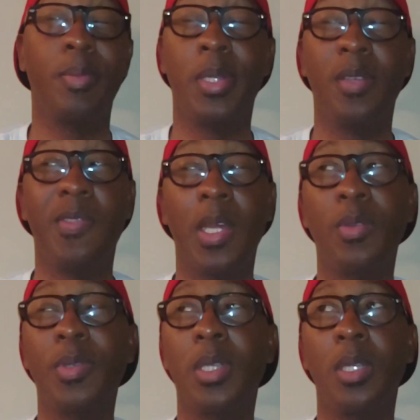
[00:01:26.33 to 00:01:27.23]
But if I
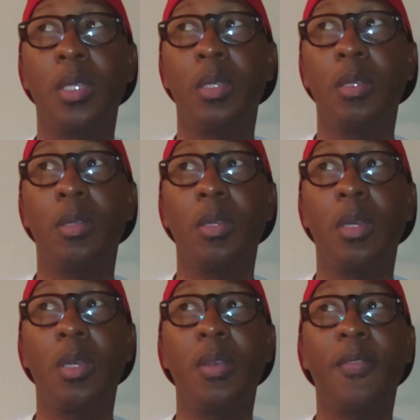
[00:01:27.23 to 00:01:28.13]
don't get
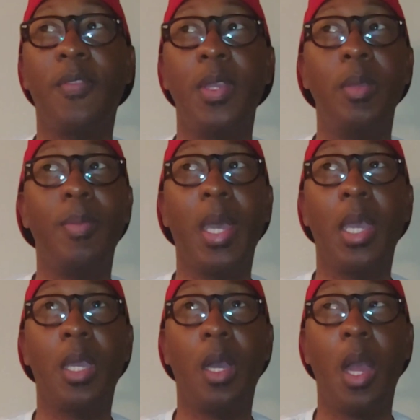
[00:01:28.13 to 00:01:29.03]
a good
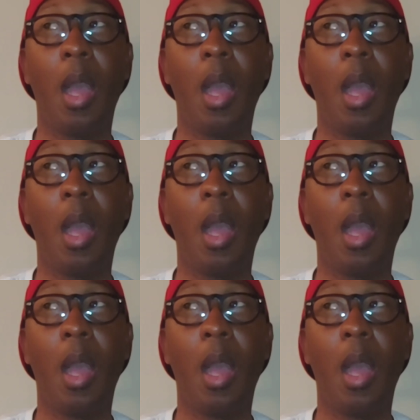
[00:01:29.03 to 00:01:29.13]
feedback,